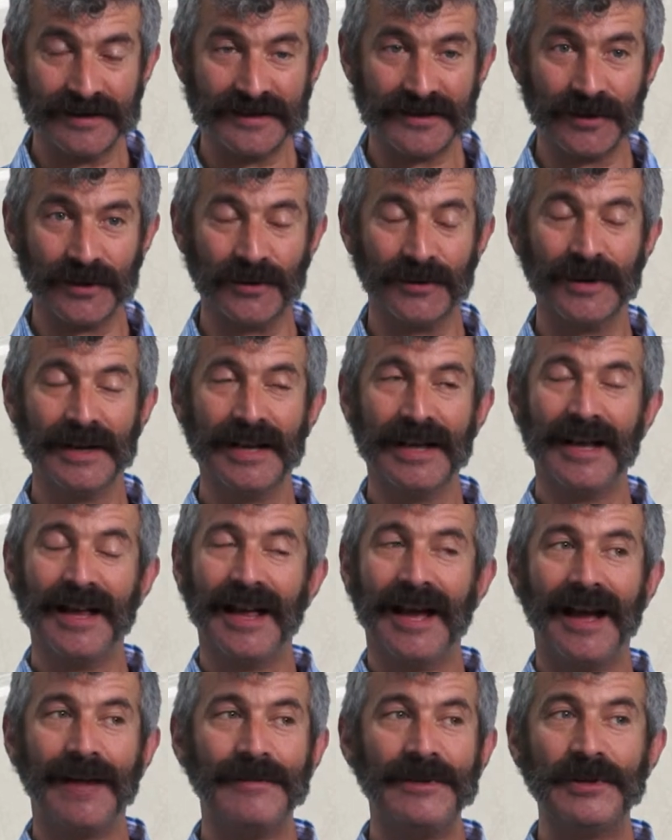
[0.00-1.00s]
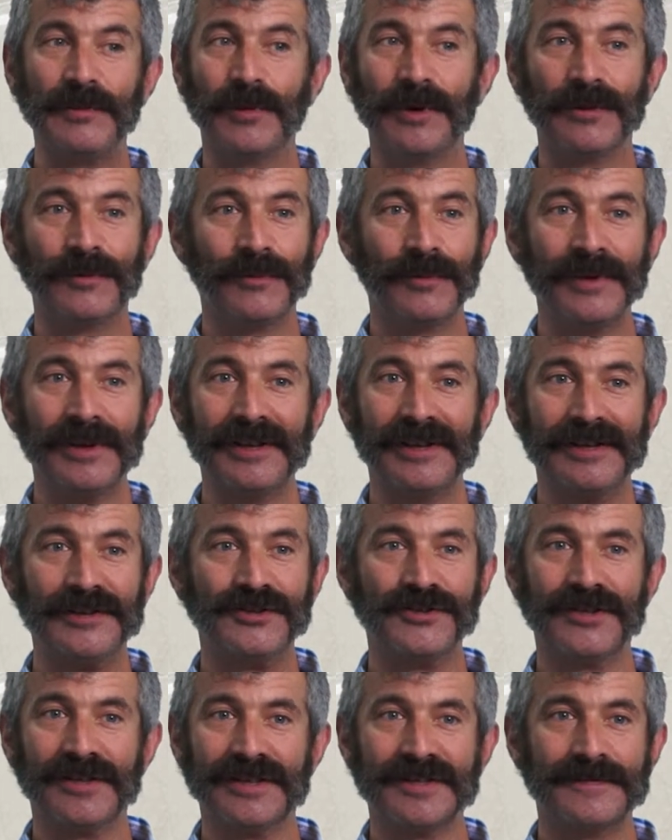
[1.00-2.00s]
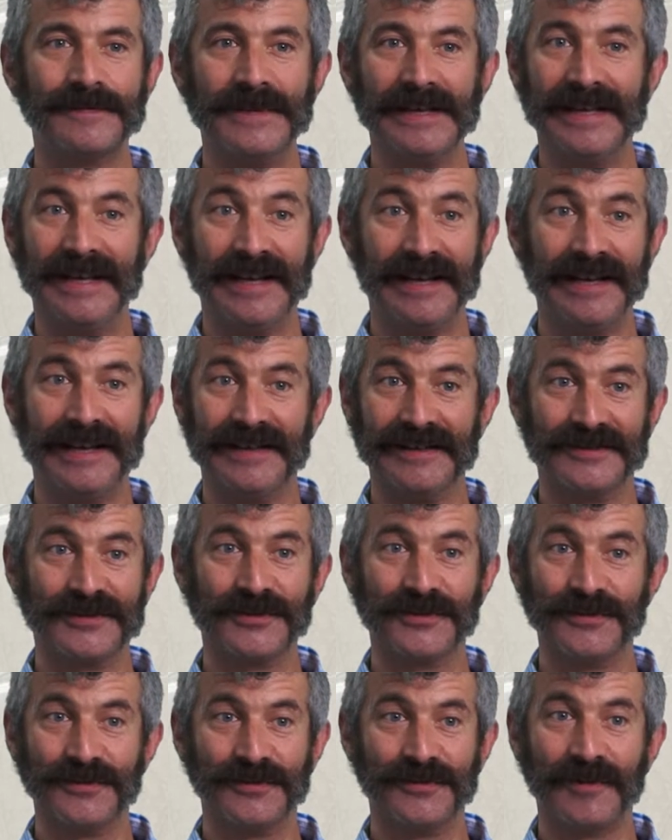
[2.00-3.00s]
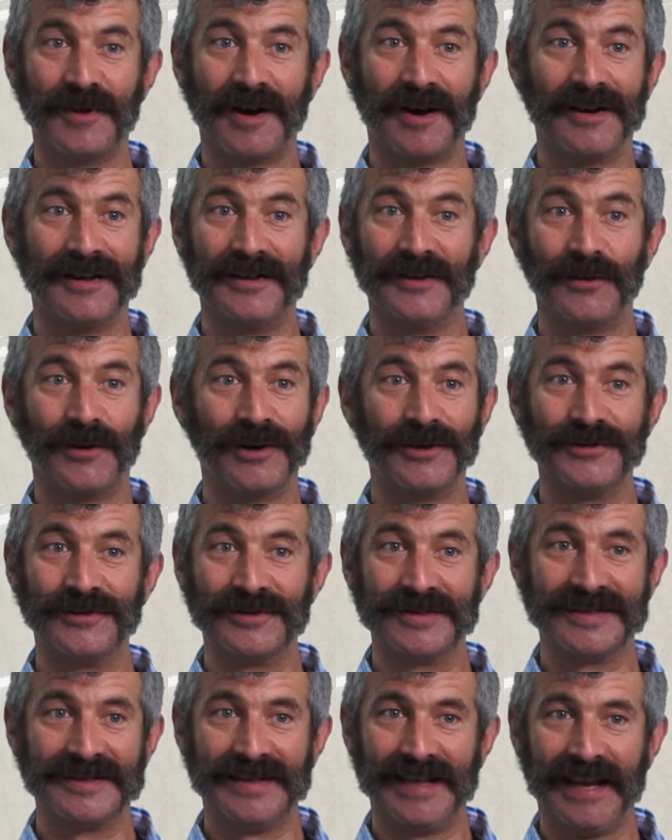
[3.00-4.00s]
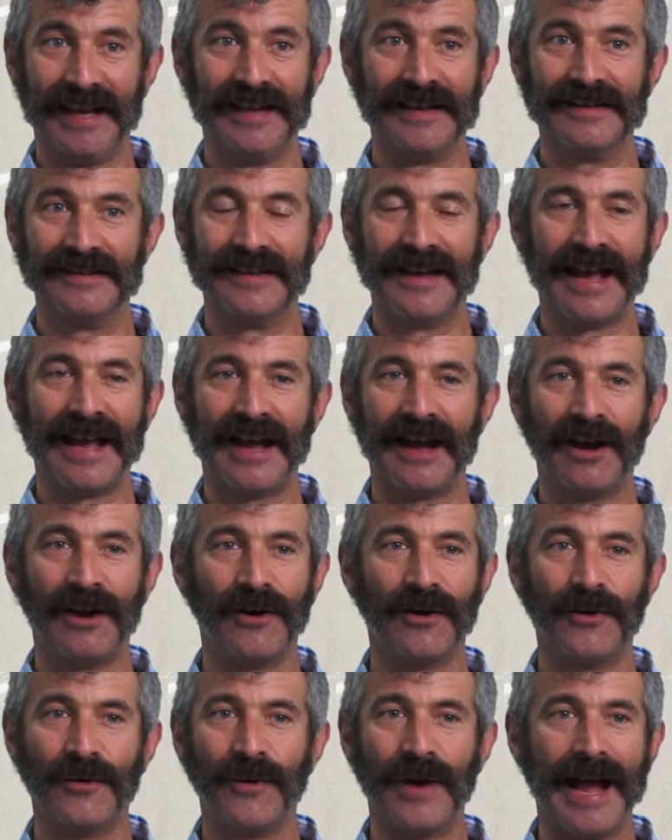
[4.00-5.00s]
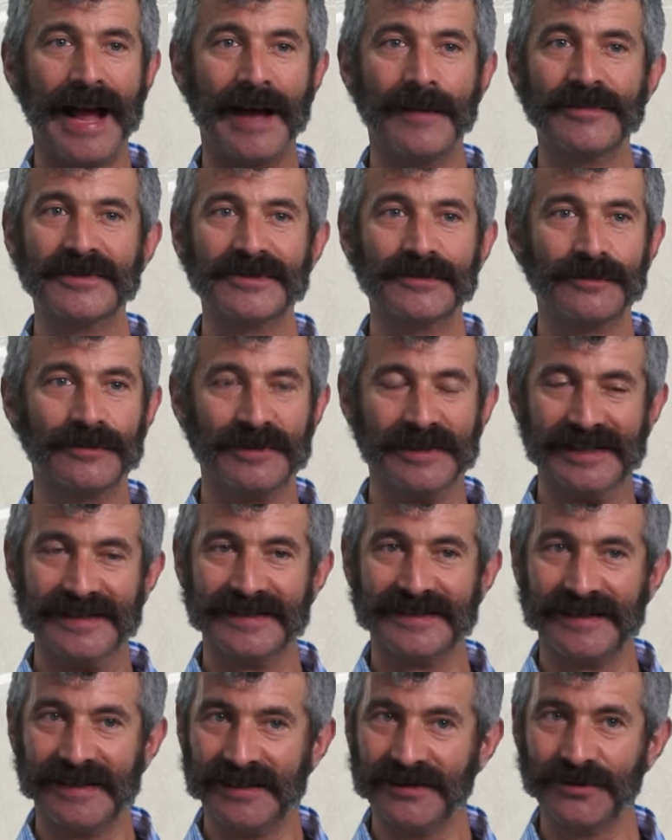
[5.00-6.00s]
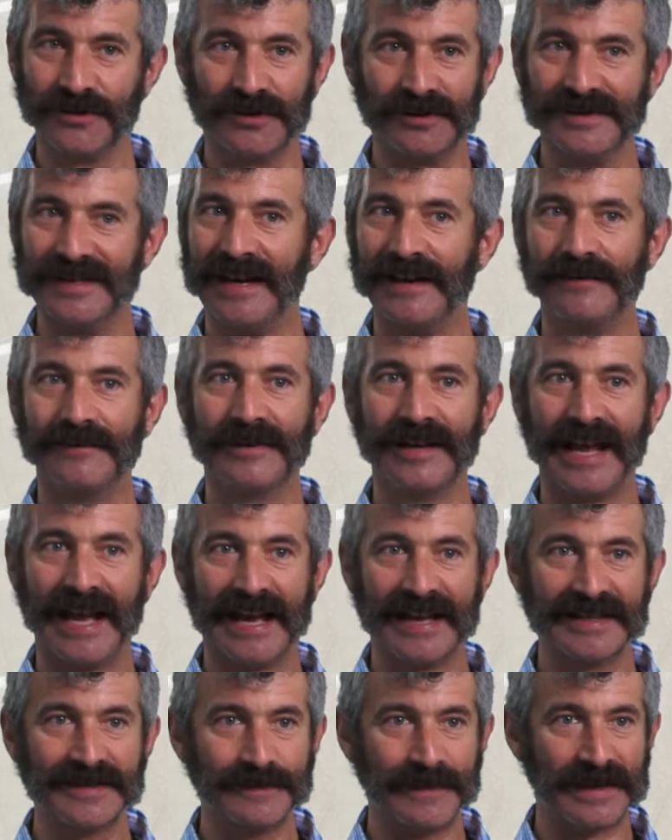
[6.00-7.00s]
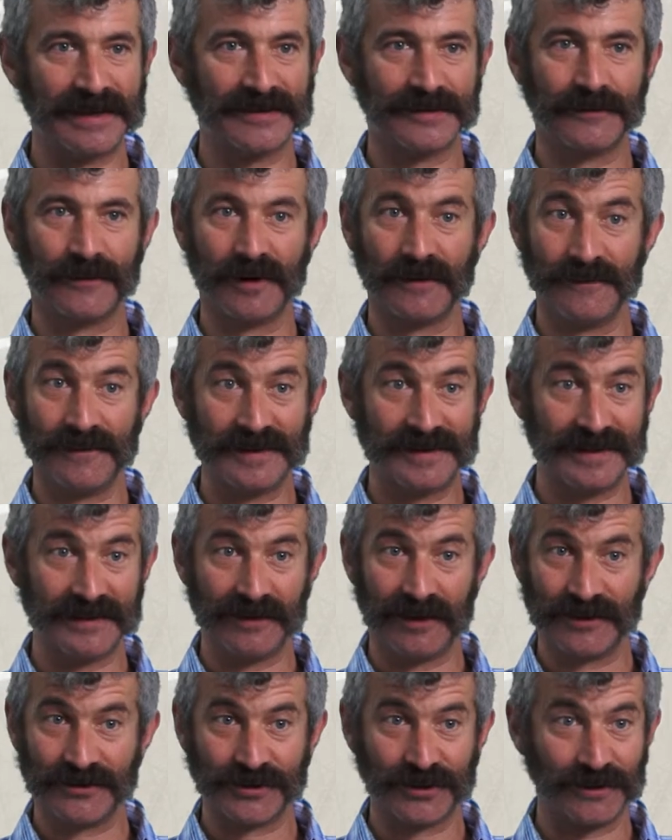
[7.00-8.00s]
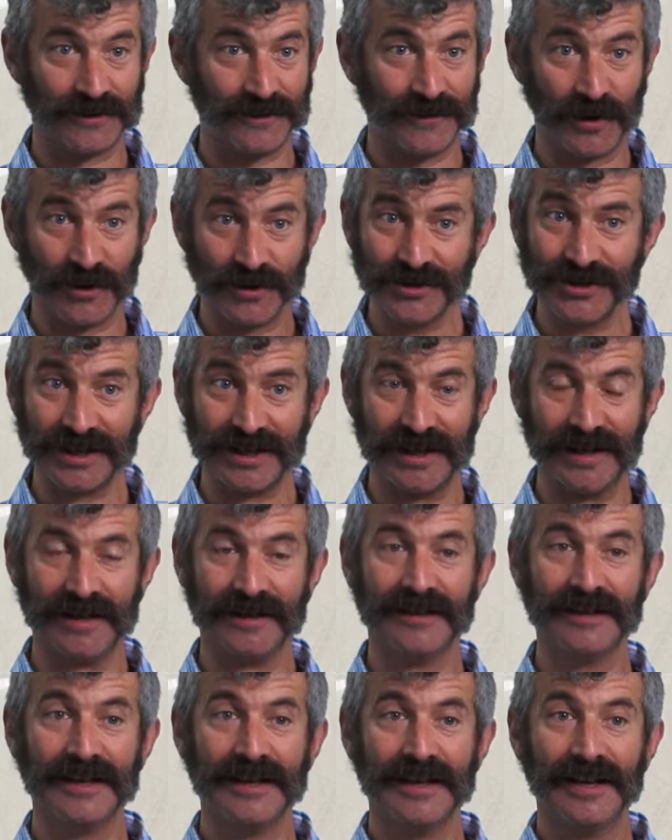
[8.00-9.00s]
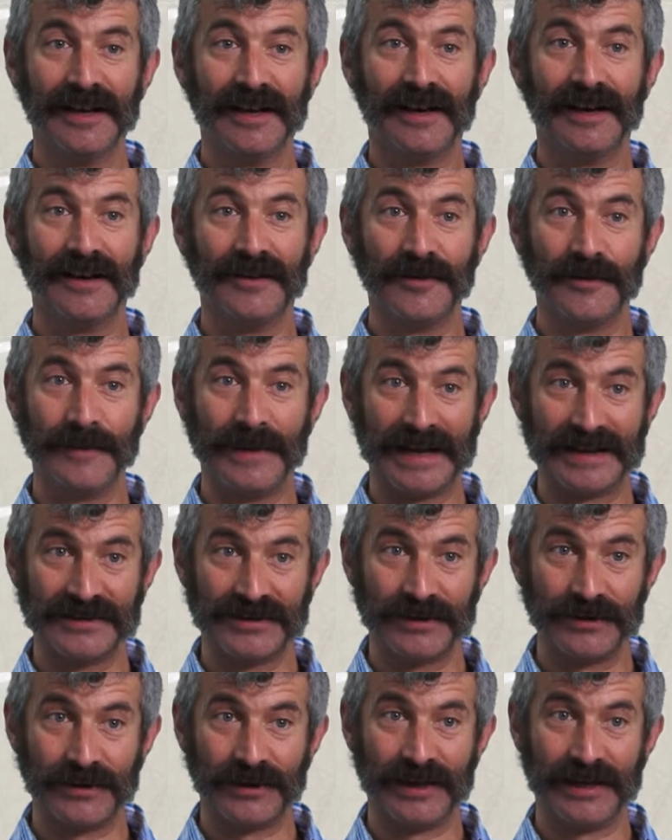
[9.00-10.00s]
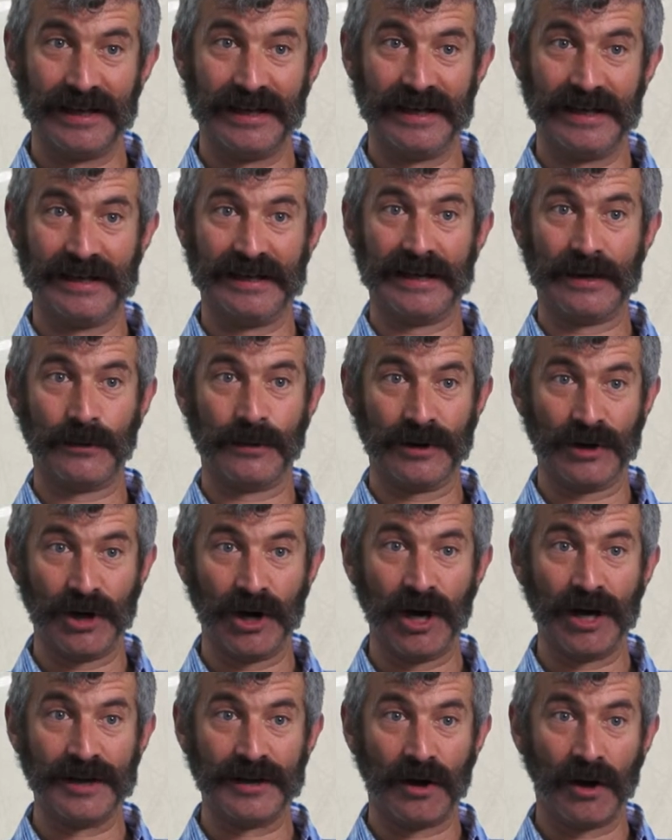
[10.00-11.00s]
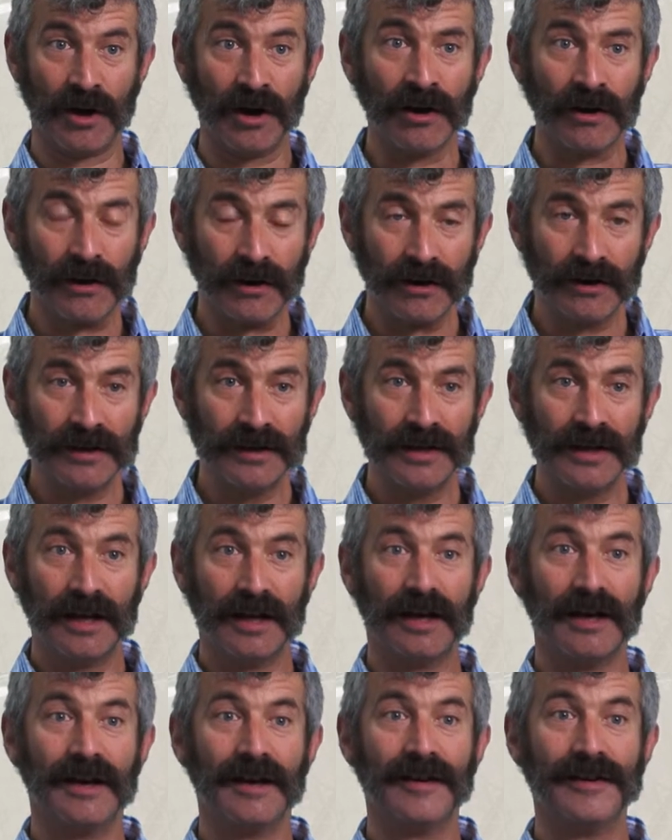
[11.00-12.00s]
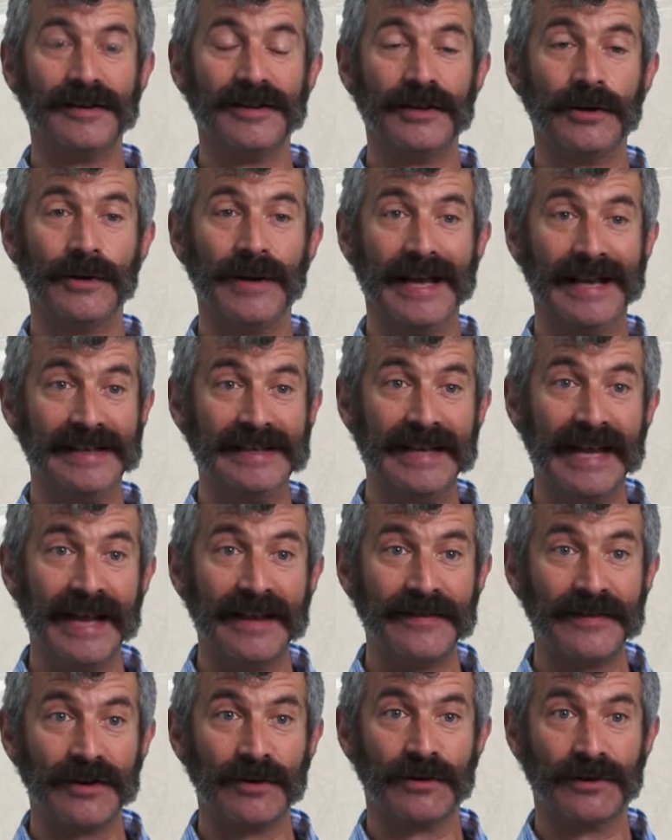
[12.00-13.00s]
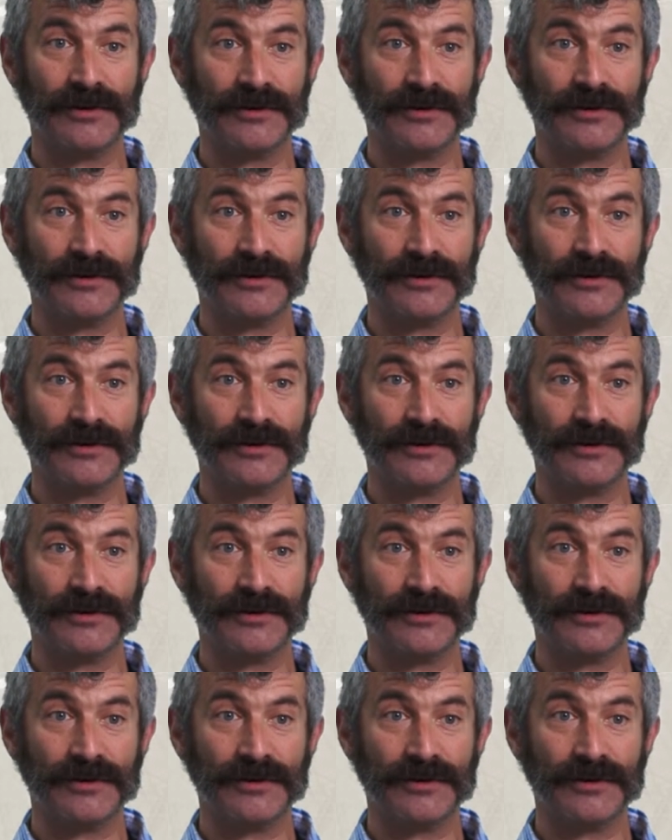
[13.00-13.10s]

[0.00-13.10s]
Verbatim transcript: So, I mean, we're really just beginning to, uh, you know, understand how absolutely essential to every aspect of our physiological functioning uh, the bacteria in our gut are, uh, you know, and yet they're